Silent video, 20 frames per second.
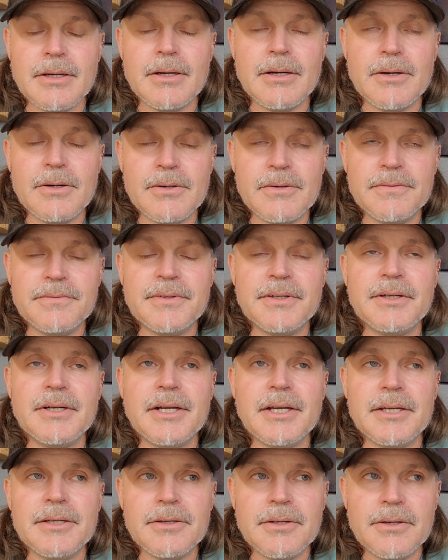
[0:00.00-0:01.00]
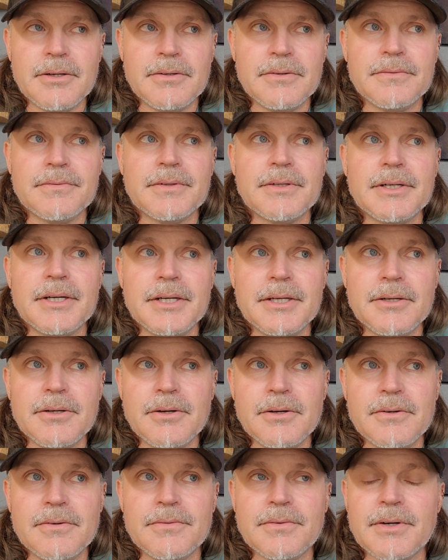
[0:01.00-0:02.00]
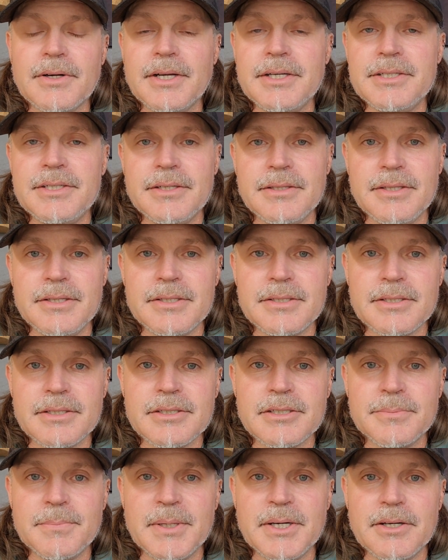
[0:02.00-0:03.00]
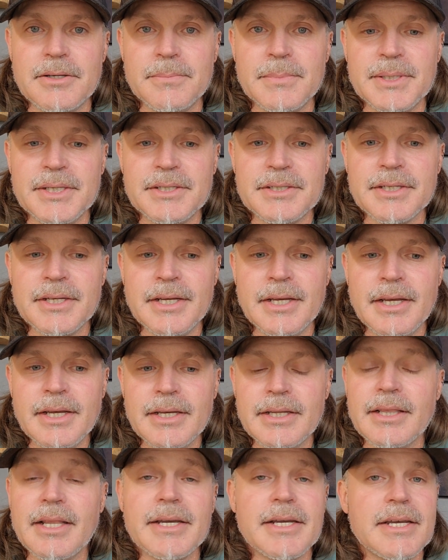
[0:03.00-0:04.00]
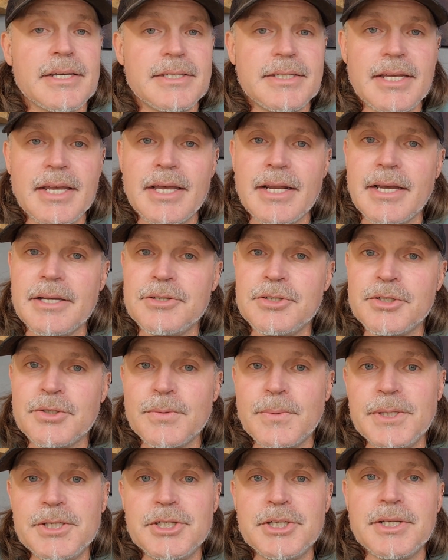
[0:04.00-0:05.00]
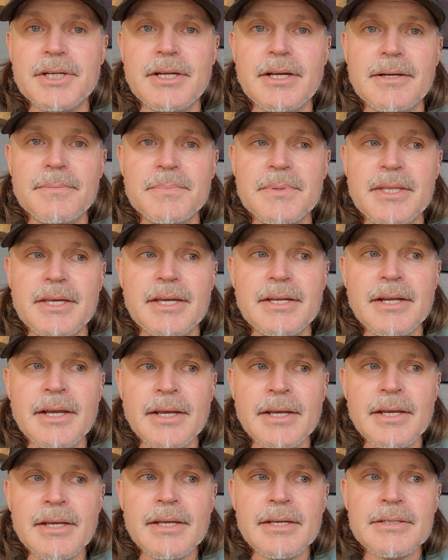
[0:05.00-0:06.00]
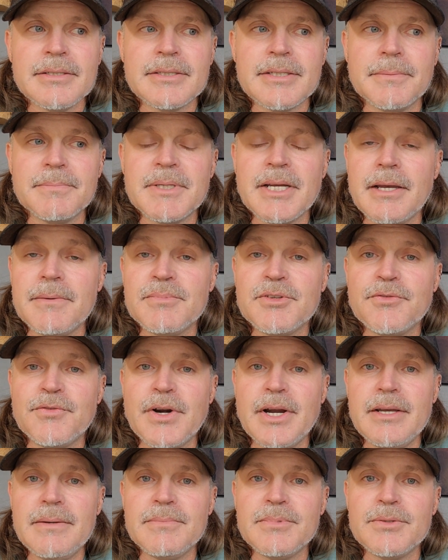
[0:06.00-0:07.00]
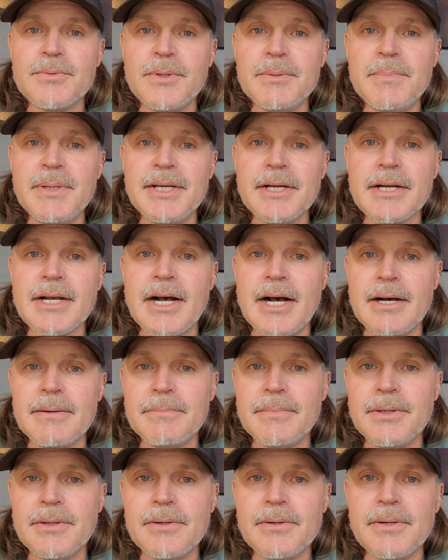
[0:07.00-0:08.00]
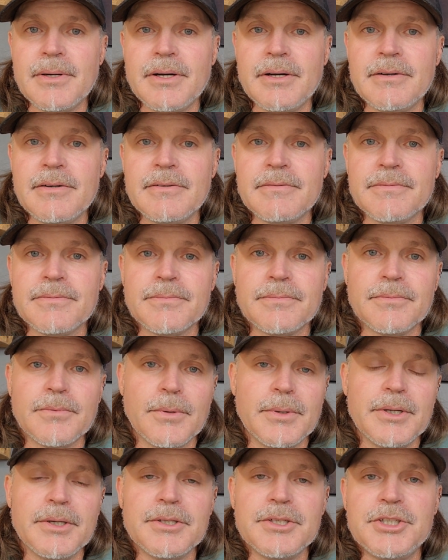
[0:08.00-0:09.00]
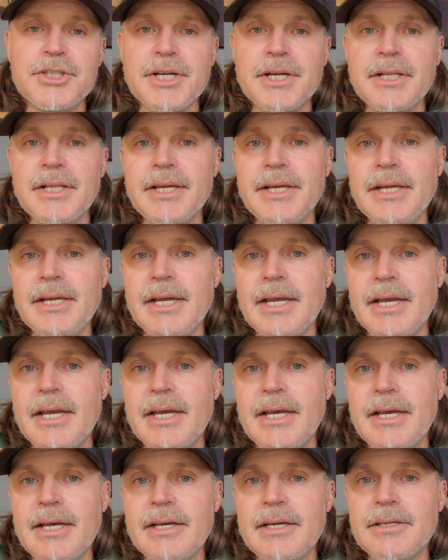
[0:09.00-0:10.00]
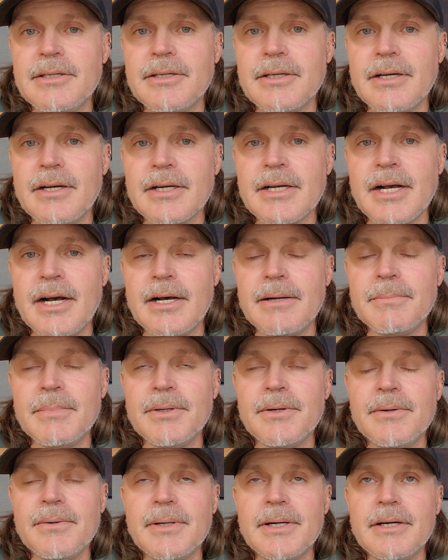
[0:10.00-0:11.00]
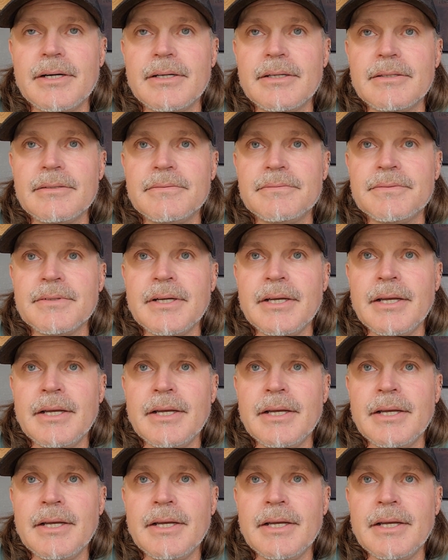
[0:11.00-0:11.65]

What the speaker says: over and over and over I did this experiment. And like I said, I switched it up that sometimes frames would be a combo of royal jelly and a combo of,